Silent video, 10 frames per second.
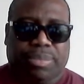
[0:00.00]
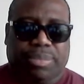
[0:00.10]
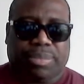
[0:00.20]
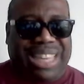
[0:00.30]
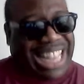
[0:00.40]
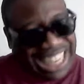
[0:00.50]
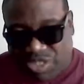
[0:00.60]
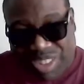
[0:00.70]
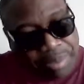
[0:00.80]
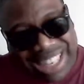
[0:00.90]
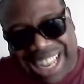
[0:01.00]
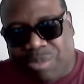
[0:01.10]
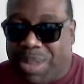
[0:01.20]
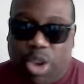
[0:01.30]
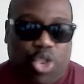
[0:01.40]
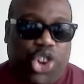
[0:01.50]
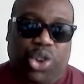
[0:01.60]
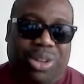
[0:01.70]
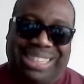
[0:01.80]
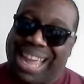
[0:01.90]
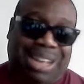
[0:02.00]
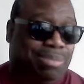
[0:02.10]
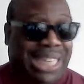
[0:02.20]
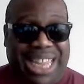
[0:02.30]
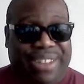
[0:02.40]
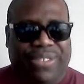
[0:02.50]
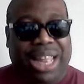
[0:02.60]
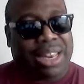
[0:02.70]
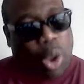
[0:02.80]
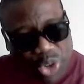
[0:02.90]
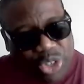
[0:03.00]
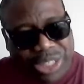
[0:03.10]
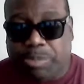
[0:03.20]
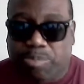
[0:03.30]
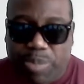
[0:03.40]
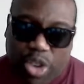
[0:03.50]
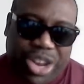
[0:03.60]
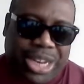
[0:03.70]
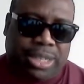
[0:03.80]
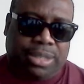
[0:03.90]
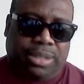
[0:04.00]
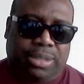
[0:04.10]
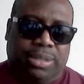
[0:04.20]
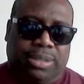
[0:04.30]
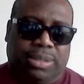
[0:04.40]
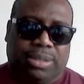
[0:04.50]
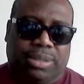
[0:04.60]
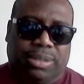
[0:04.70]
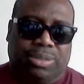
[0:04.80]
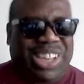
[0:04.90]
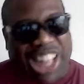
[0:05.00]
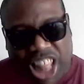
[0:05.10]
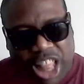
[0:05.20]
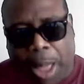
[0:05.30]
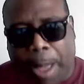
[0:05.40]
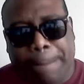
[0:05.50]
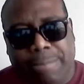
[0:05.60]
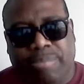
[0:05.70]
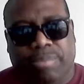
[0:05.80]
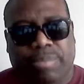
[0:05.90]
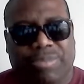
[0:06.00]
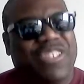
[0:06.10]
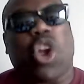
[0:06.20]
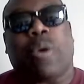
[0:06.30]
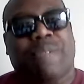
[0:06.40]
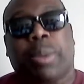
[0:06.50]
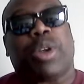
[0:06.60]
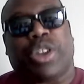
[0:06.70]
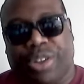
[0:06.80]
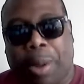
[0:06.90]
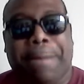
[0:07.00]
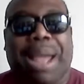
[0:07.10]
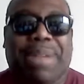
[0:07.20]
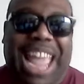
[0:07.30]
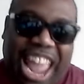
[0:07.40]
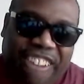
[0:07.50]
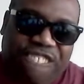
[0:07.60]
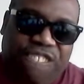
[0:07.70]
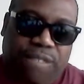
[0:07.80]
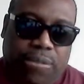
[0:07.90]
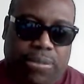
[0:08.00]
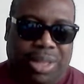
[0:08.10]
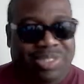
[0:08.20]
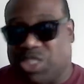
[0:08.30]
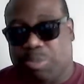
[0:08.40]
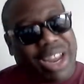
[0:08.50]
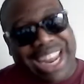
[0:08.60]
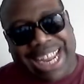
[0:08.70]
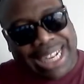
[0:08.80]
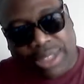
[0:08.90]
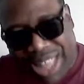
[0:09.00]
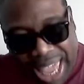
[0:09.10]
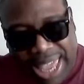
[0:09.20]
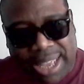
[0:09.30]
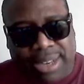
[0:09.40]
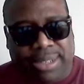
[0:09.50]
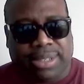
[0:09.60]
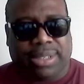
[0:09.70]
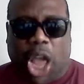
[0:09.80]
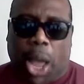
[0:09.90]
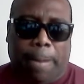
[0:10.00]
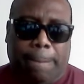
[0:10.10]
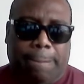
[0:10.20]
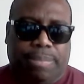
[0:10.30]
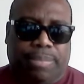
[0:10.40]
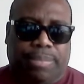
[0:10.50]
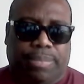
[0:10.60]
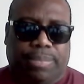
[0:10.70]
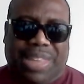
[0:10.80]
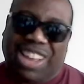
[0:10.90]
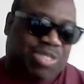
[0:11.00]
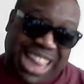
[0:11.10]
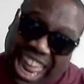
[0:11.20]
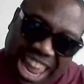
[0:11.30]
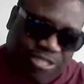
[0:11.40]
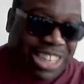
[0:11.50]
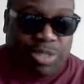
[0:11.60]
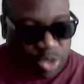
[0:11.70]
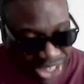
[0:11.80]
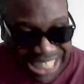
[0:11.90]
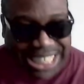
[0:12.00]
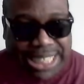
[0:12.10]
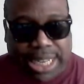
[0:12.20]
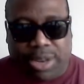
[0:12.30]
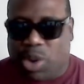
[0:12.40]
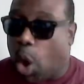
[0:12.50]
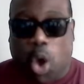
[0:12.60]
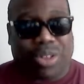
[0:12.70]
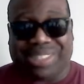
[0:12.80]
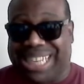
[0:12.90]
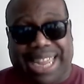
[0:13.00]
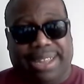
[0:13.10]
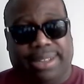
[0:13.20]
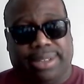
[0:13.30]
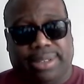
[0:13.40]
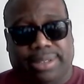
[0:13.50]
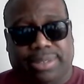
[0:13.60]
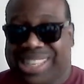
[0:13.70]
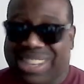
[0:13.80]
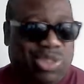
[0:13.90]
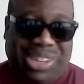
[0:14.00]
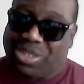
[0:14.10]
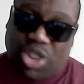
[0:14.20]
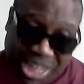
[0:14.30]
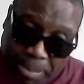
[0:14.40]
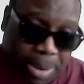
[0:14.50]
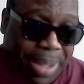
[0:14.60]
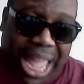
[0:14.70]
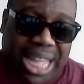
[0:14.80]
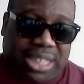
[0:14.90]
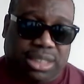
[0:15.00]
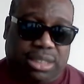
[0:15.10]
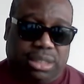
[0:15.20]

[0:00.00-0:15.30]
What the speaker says: yes, it's going to take a miracle, and I believe that the Holy Spirit will perform a miracle on my behalf. I'm just praying that I'm alive to witness it. That's all I'm saying. Because I know it's going to come to pass.